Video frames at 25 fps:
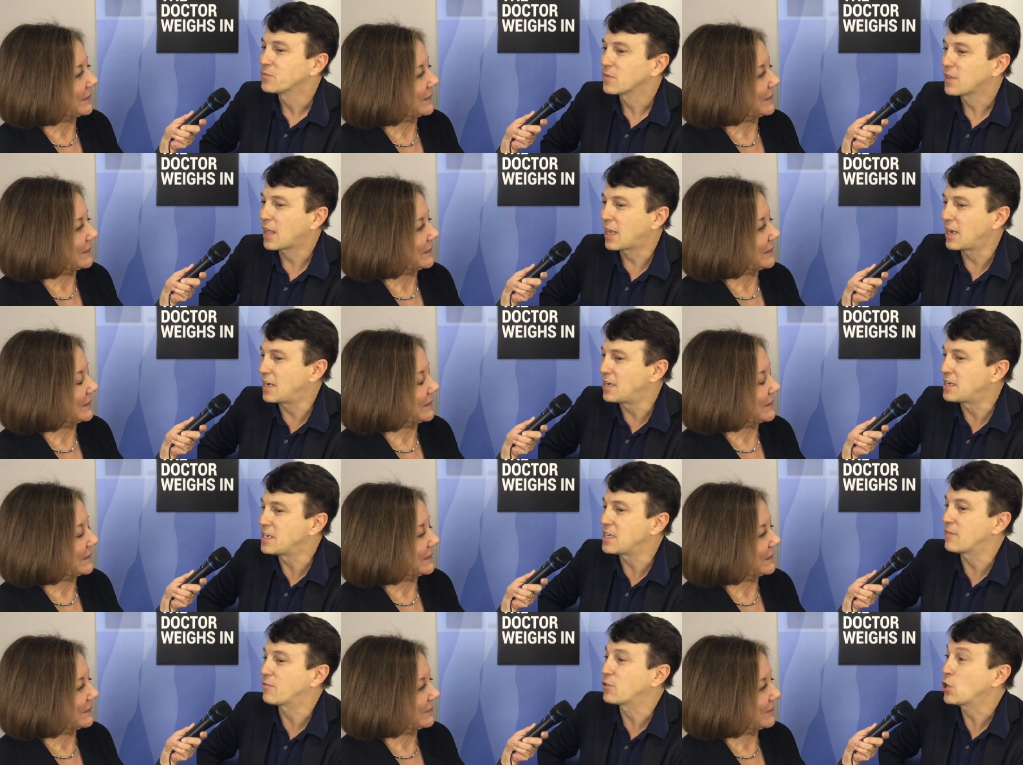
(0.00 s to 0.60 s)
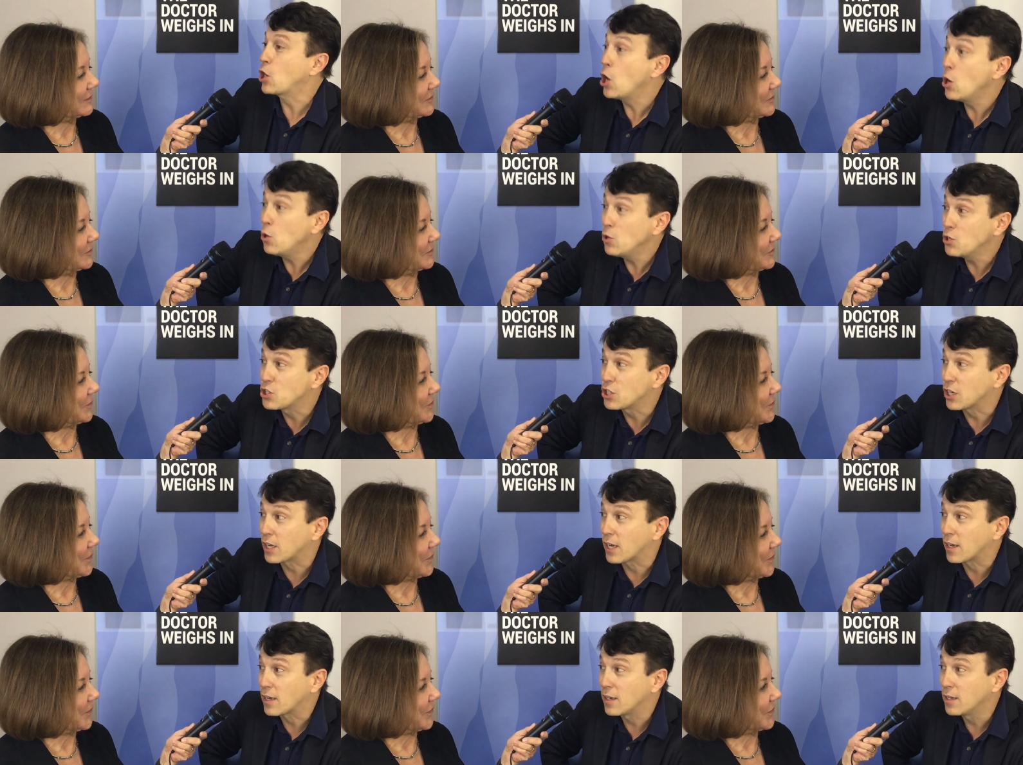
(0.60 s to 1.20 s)
Speaker 1: that idea of
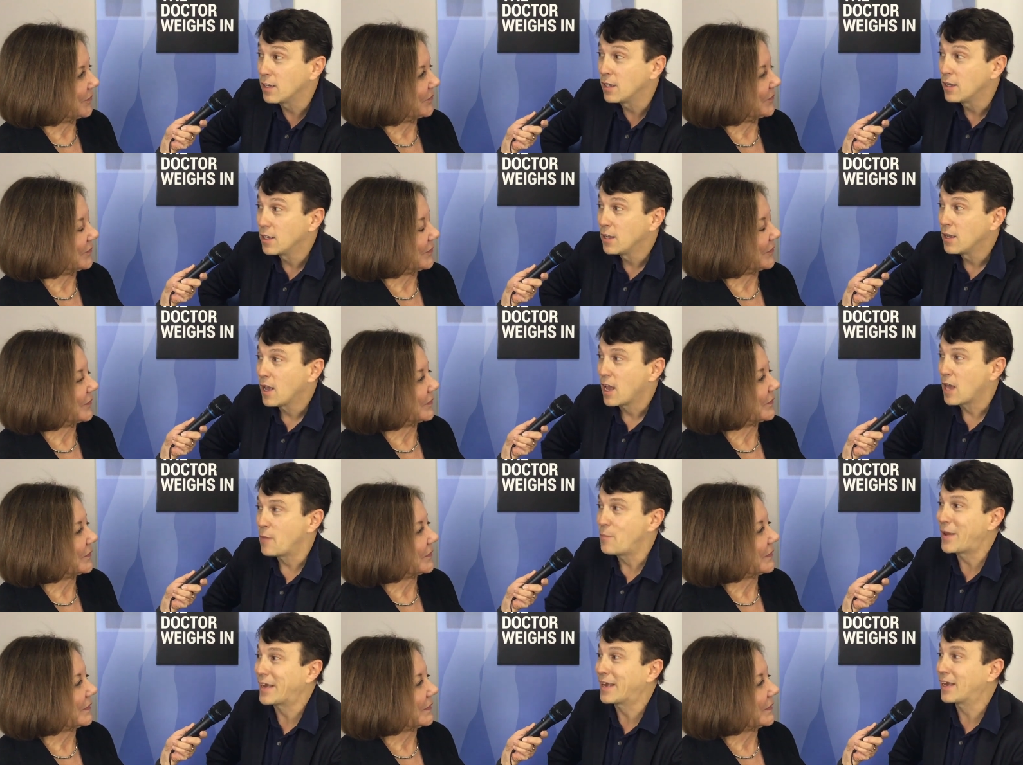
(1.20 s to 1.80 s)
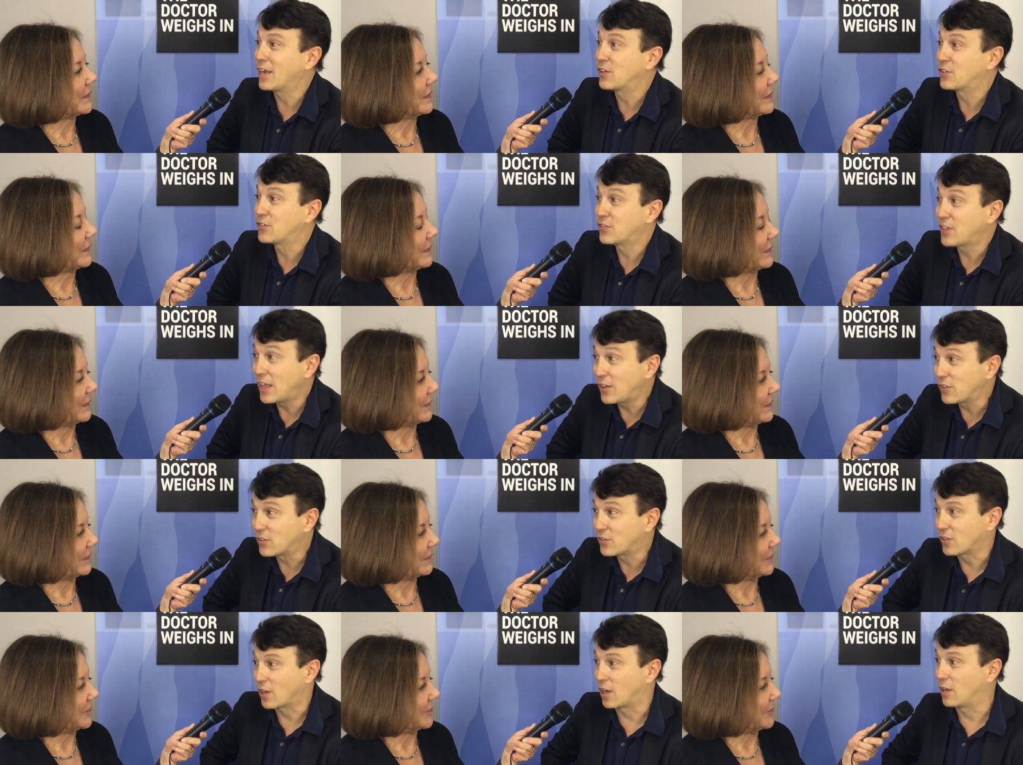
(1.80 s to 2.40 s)
coaching and making
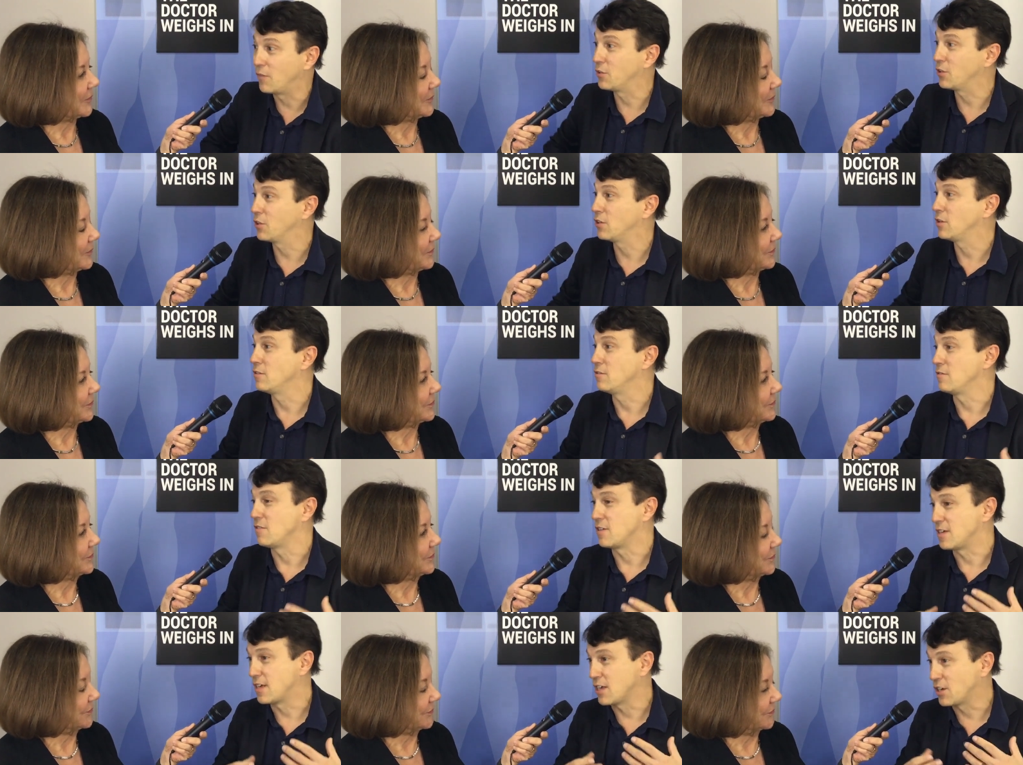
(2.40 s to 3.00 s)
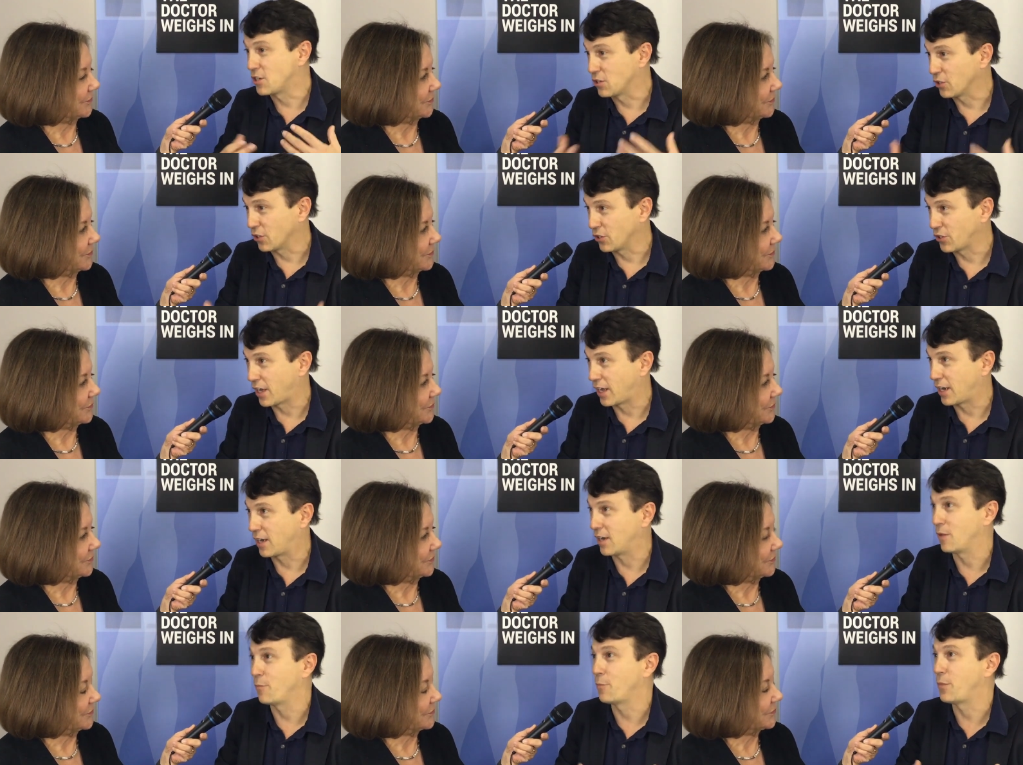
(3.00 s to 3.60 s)
sense of your digital
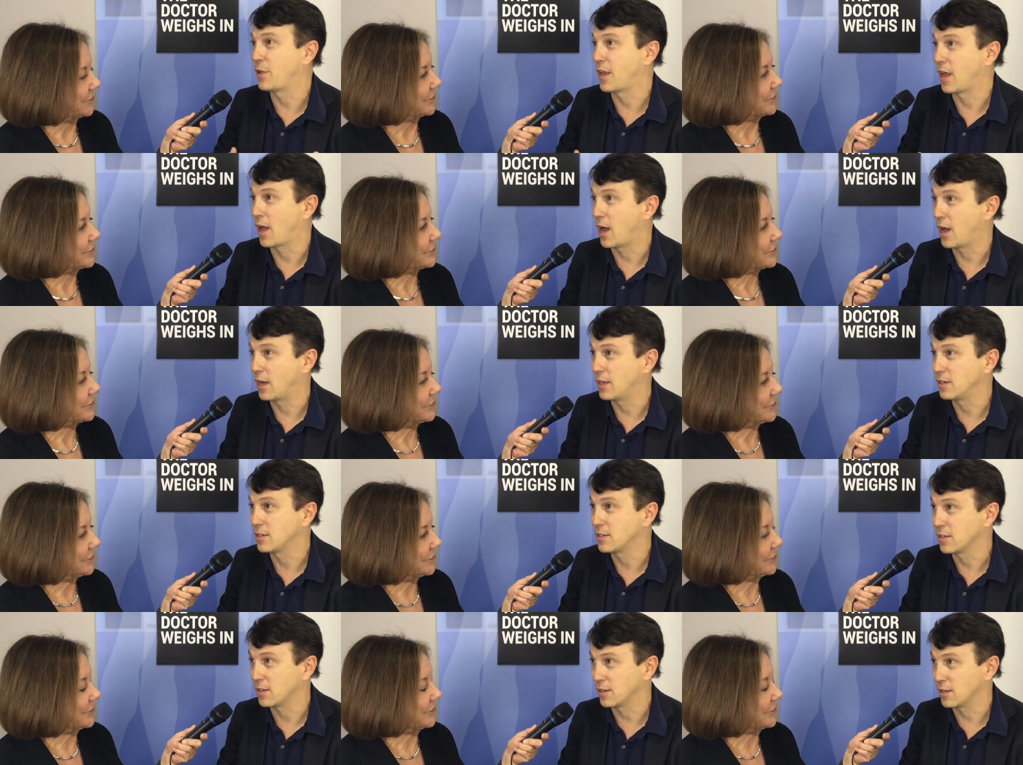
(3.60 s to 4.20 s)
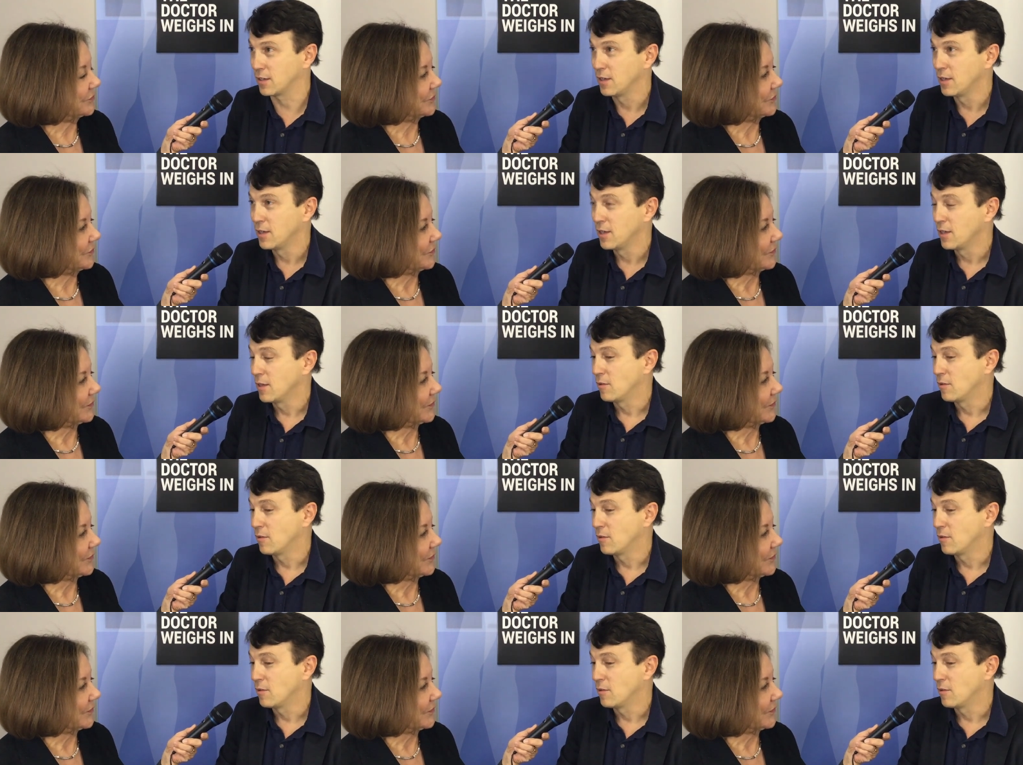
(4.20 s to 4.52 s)
data and beyond to